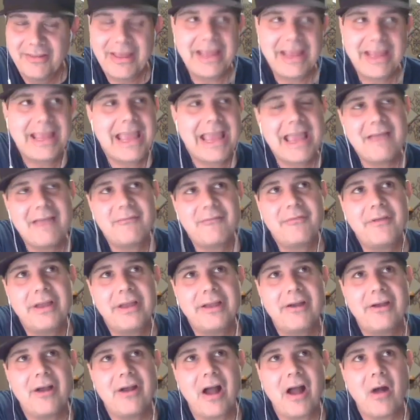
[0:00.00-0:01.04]
they can't
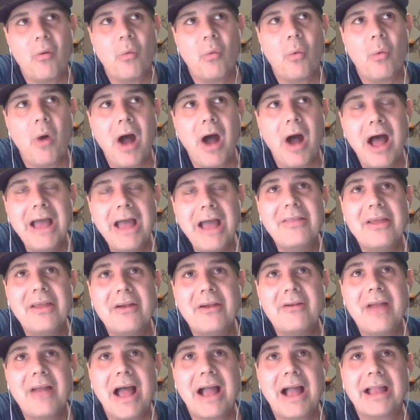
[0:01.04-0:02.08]
figure out why
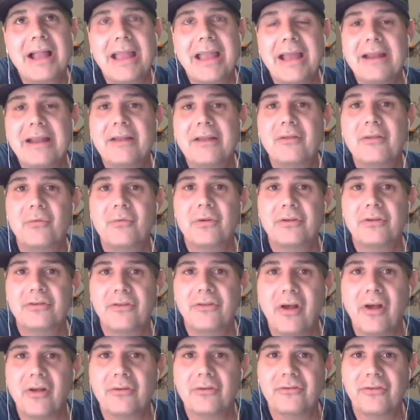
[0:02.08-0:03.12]
they're not getting the
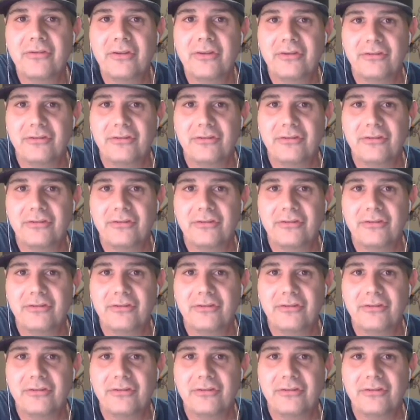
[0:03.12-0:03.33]
results